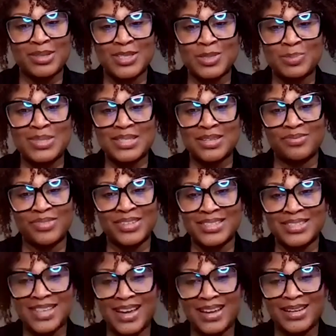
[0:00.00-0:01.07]
of these
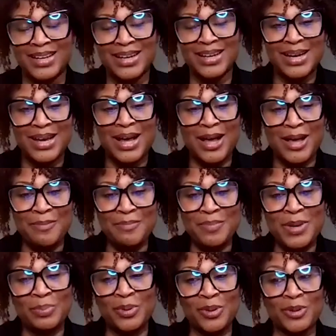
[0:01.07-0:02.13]
specifics that
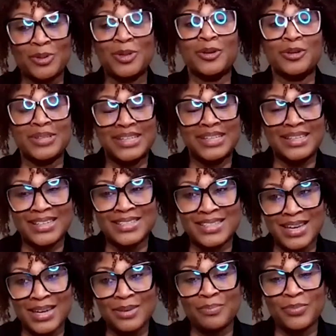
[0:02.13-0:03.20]
people are learning as
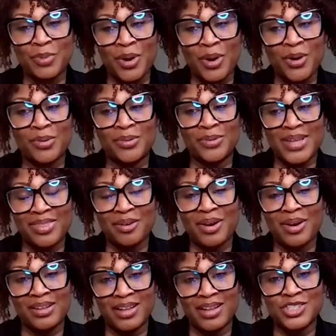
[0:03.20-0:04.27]
they grow in their
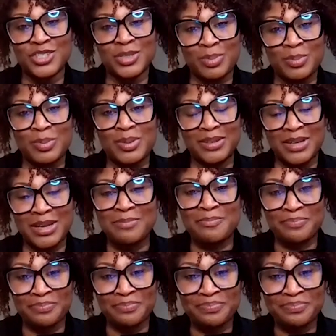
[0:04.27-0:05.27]
allyship ability.